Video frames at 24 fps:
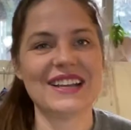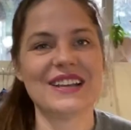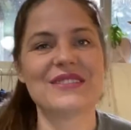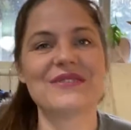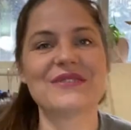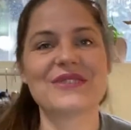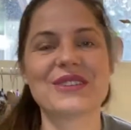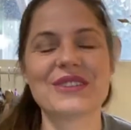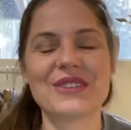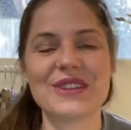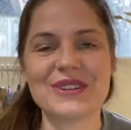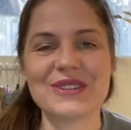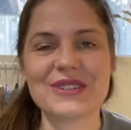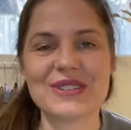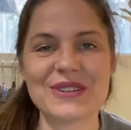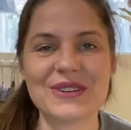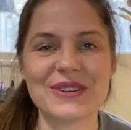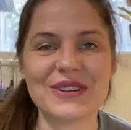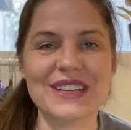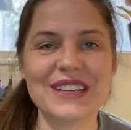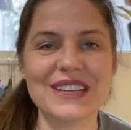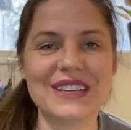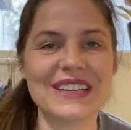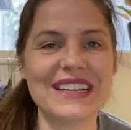For those who
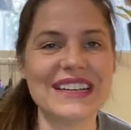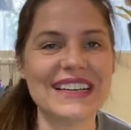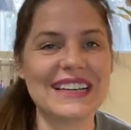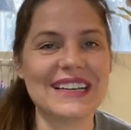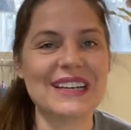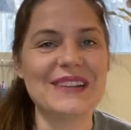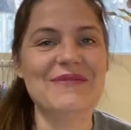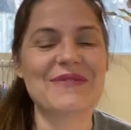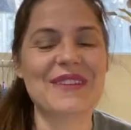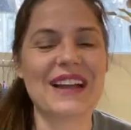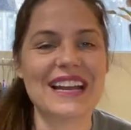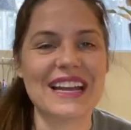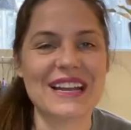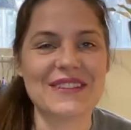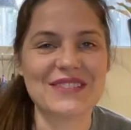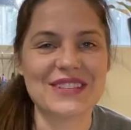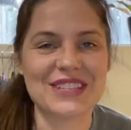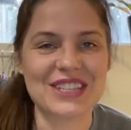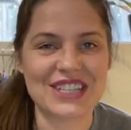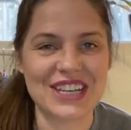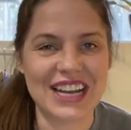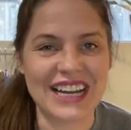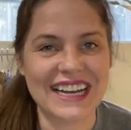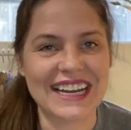are new here, my name
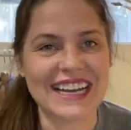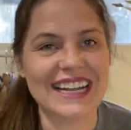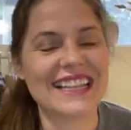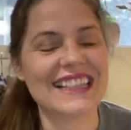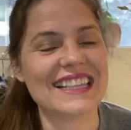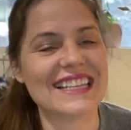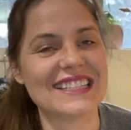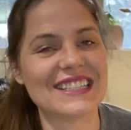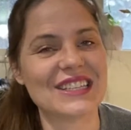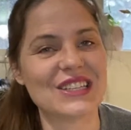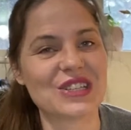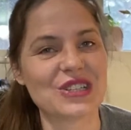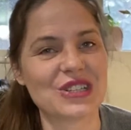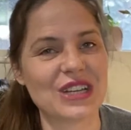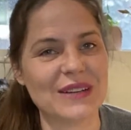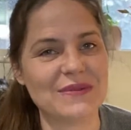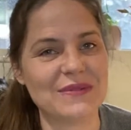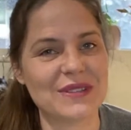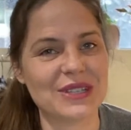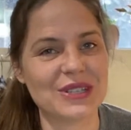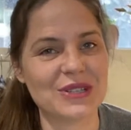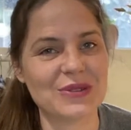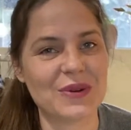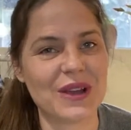is Jayna. This is Stripes
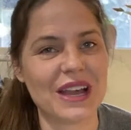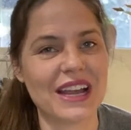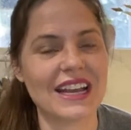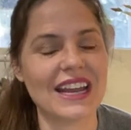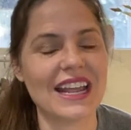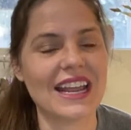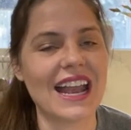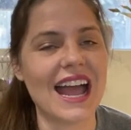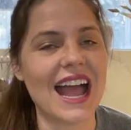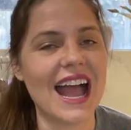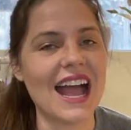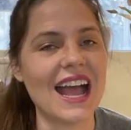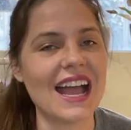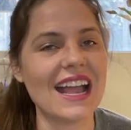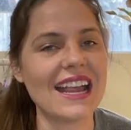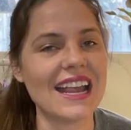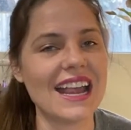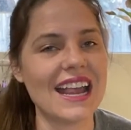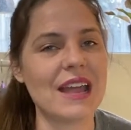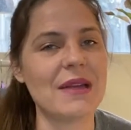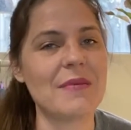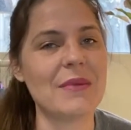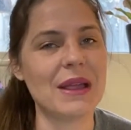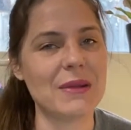and Twine, and I
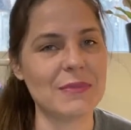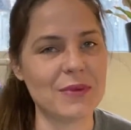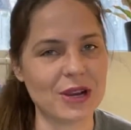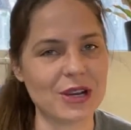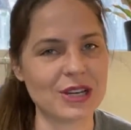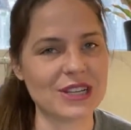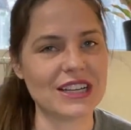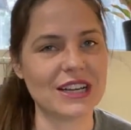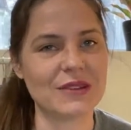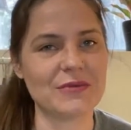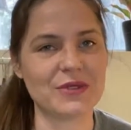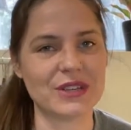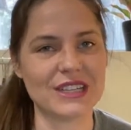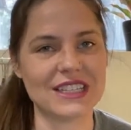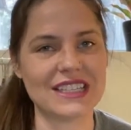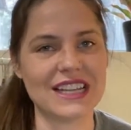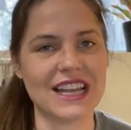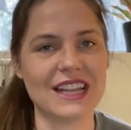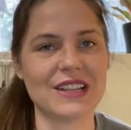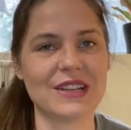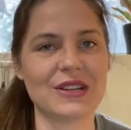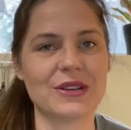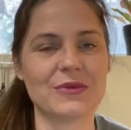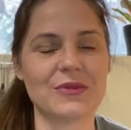am a part-time
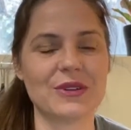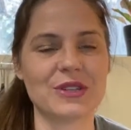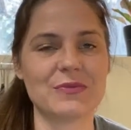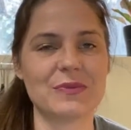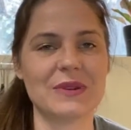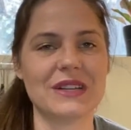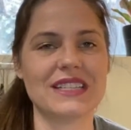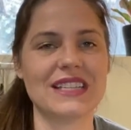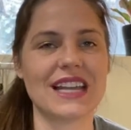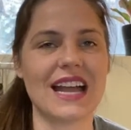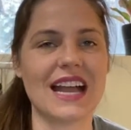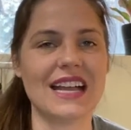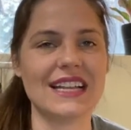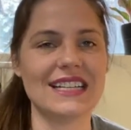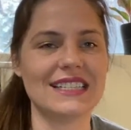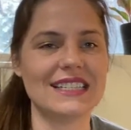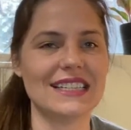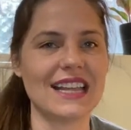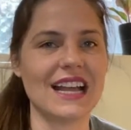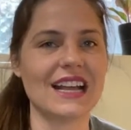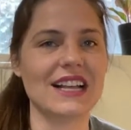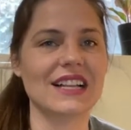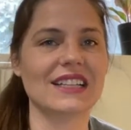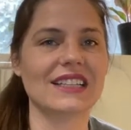reseller, which means I
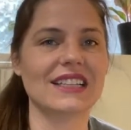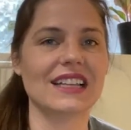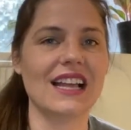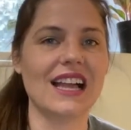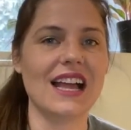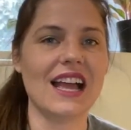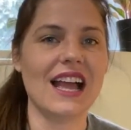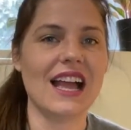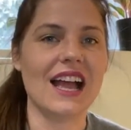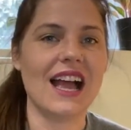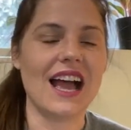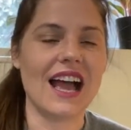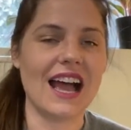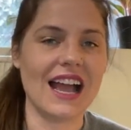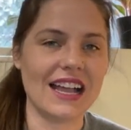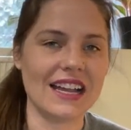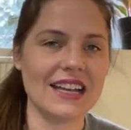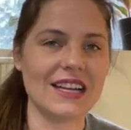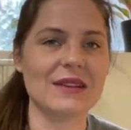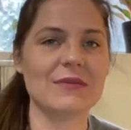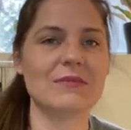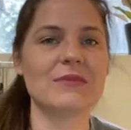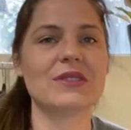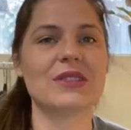sell
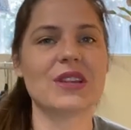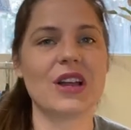items